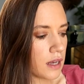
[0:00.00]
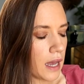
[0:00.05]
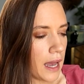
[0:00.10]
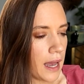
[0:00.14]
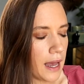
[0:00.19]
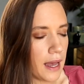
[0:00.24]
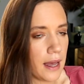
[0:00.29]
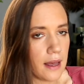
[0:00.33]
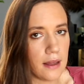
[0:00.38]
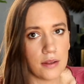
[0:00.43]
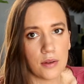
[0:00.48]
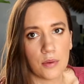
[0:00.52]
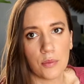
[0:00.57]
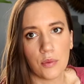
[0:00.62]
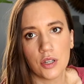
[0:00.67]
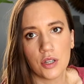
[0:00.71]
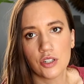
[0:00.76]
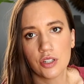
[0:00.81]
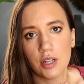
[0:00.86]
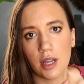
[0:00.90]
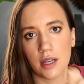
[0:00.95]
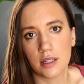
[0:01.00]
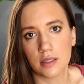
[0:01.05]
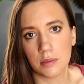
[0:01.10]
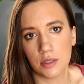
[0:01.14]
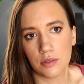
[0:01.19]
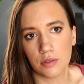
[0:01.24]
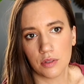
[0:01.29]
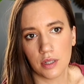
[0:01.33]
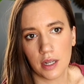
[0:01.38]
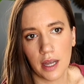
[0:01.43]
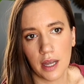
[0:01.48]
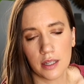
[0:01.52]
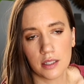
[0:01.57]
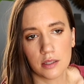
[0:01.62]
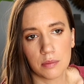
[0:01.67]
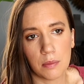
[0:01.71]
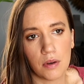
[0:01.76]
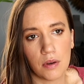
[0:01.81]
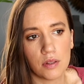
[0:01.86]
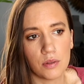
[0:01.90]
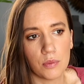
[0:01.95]
And which takes me to the
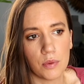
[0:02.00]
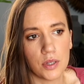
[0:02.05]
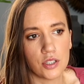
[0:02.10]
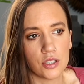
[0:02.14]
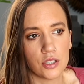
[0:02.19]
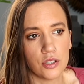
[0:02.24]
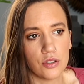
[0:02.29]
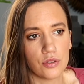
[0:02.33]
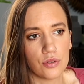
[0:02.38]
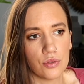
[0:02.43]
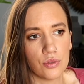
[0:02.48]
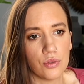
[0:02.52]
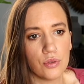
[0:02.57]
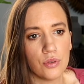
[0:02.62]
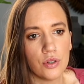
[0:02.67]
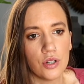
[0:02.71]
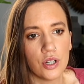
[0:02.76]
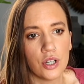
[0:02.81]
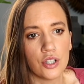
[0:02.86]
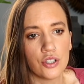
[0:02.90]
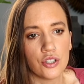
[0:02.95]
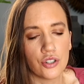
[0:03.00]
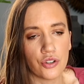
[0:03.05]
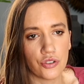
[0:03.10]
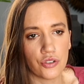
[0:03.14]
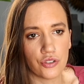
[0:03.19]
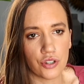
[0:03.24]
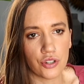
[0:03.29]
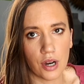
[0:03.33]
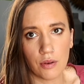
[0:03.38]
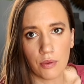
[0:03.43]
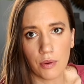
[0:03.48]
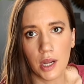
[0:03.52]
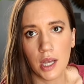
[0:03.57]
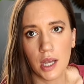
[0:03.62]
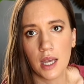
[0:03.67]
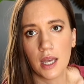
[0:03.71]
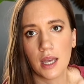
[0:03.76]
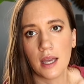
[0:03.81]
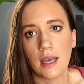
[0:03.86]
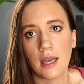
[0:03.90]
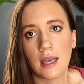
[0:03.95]
next point, which is to just
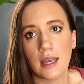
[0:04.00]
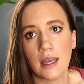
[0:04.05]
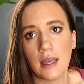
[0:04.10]
generally